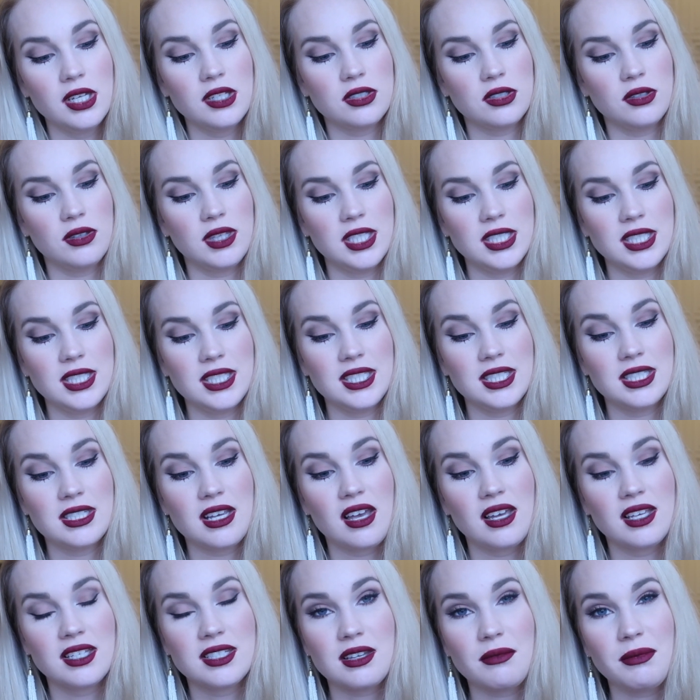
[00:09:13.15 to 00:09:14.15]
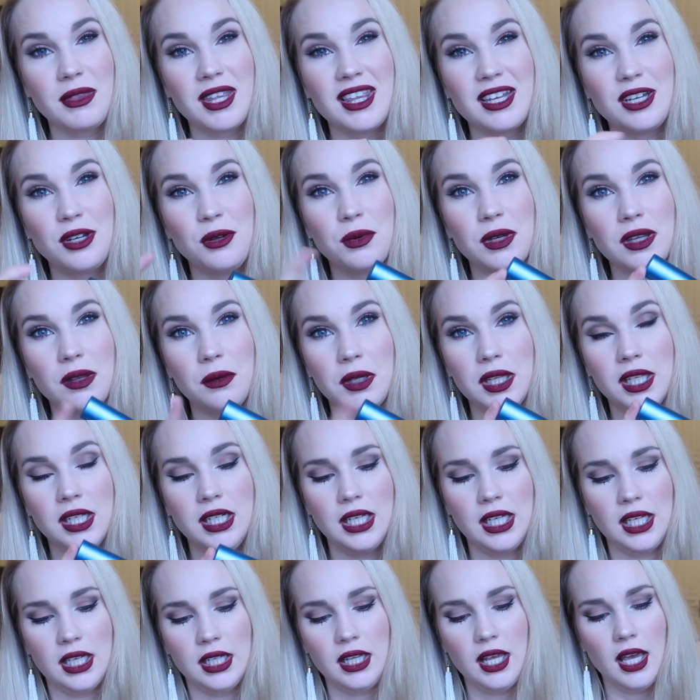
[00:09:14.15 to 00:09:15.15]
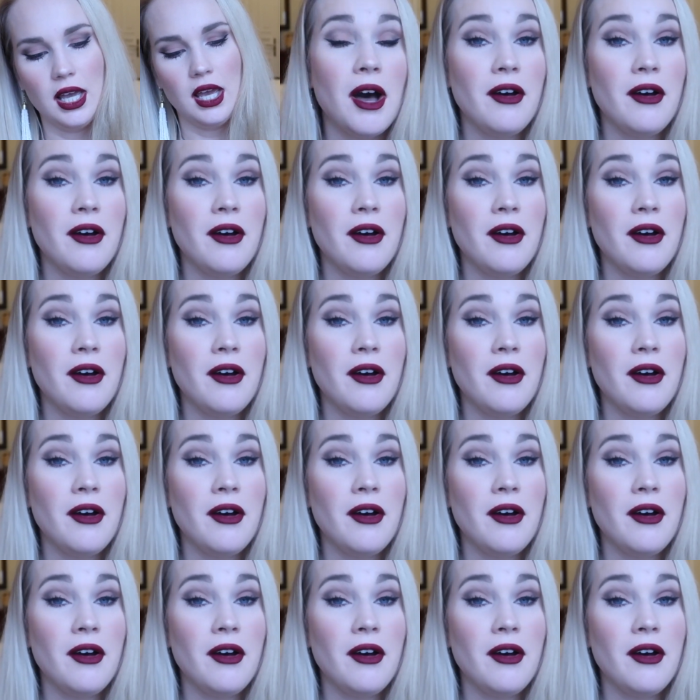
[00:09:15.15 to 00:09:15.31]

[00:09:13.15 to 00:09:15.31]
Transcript: So this is something that you really need.